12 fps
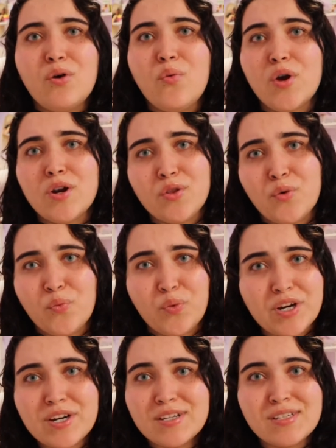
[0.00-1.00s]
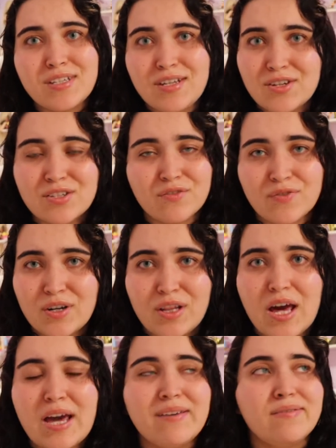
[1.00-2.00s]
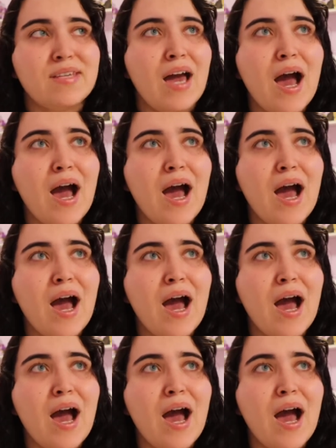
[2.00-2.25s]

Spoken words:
one of the weirdest years of our lives.